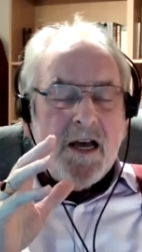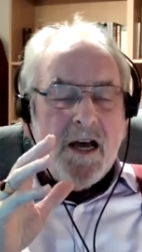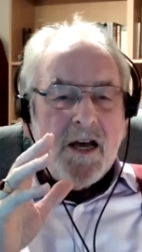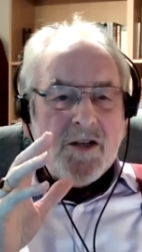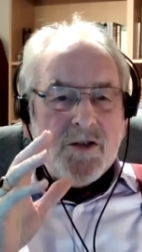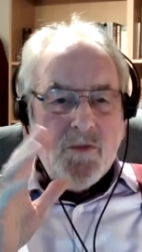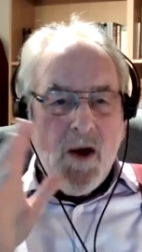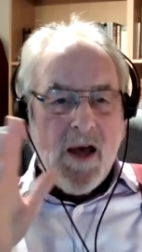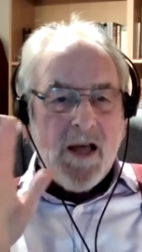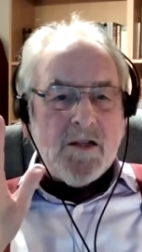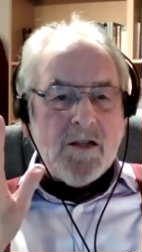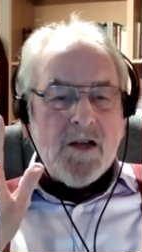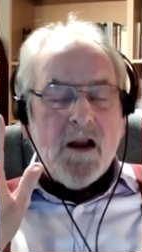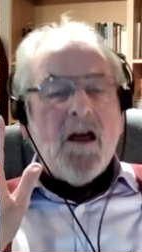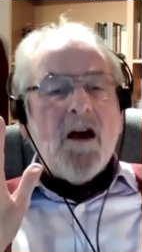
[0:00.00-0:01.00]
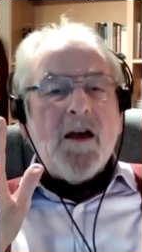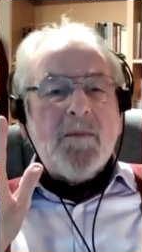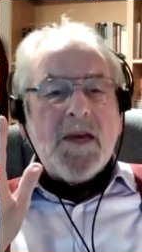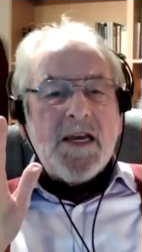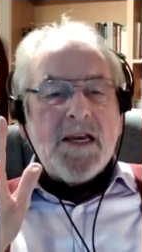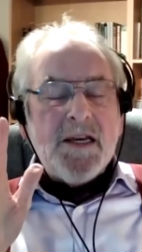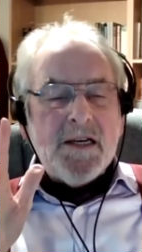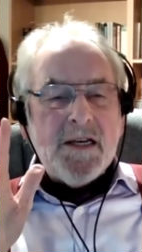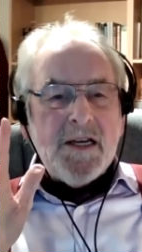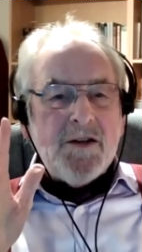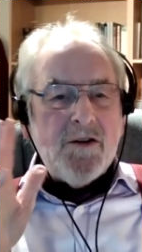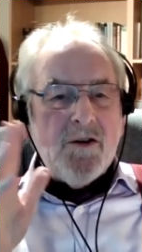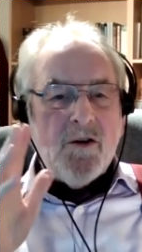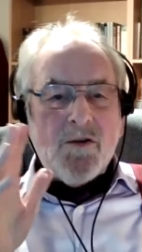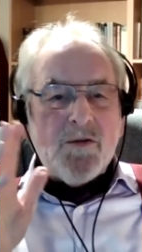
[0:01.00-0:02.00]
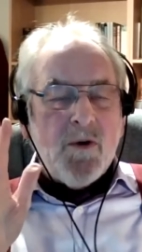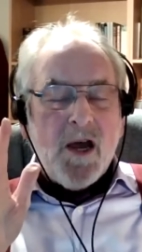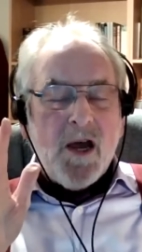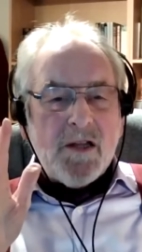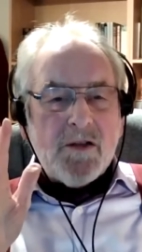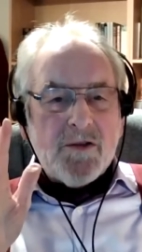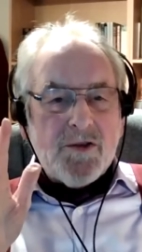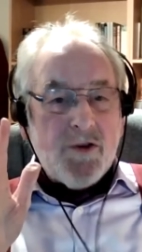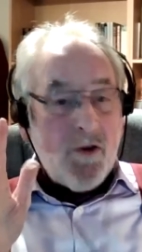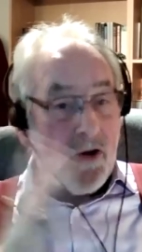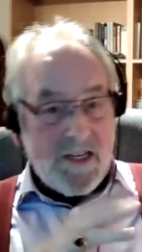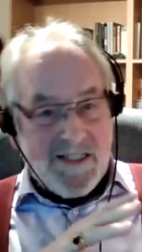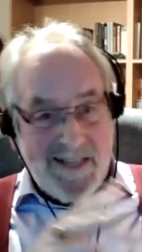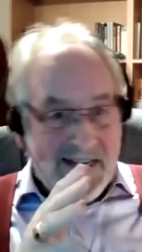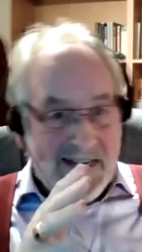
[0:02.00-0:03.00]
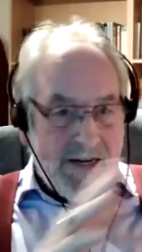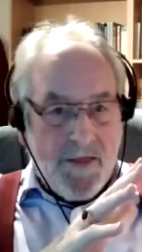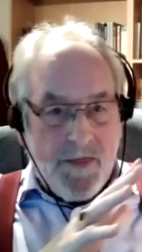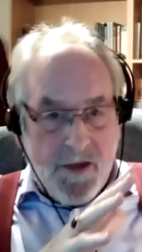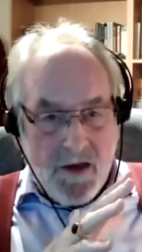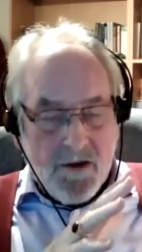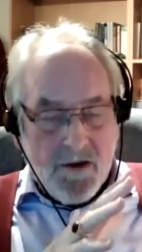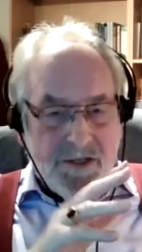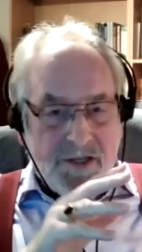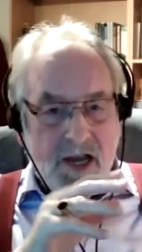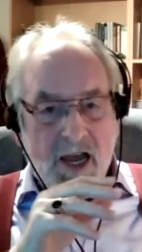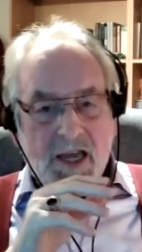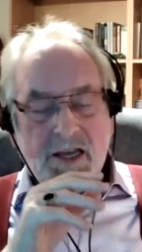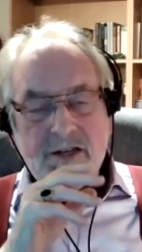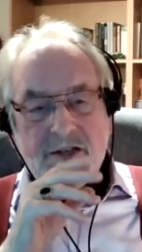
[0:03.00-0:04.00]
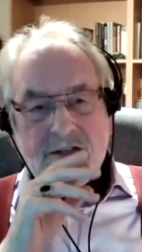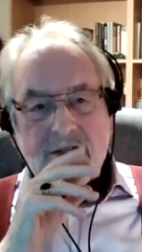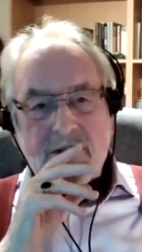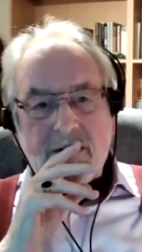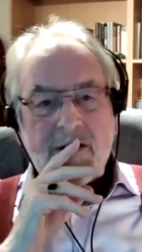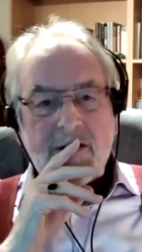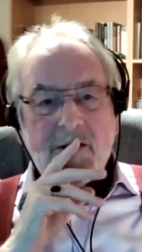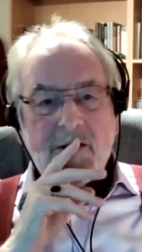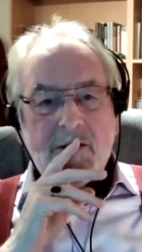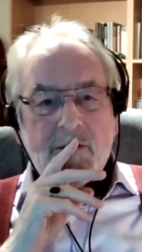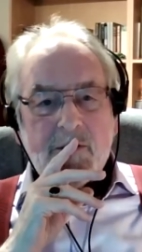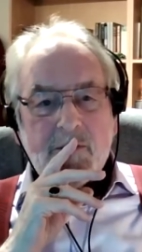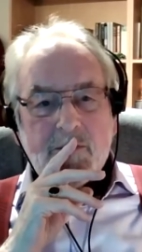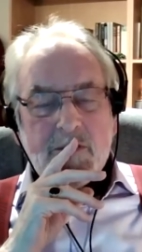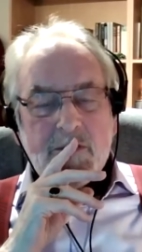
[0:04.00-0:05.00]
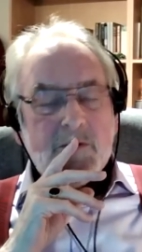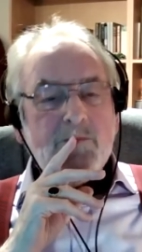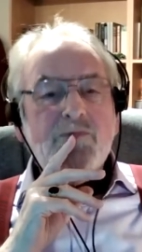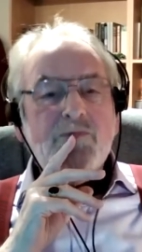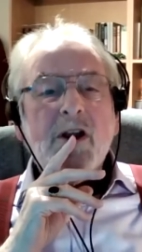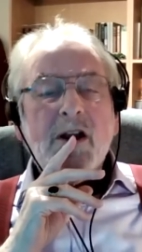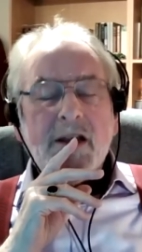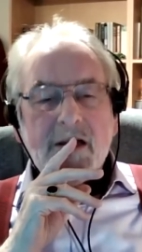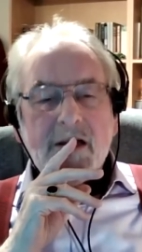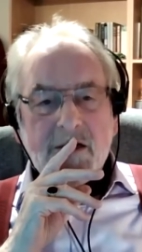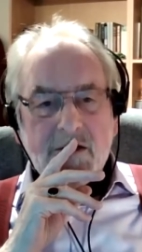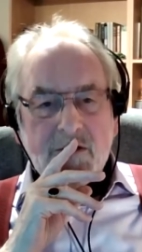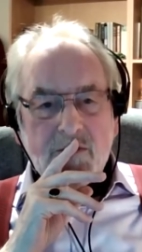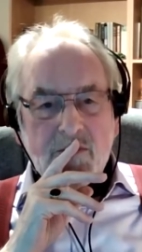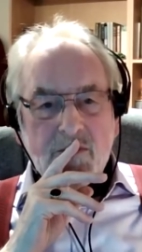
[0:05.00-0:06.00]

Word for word: as well climbing in North Wales, or it did in those days. Brilliant.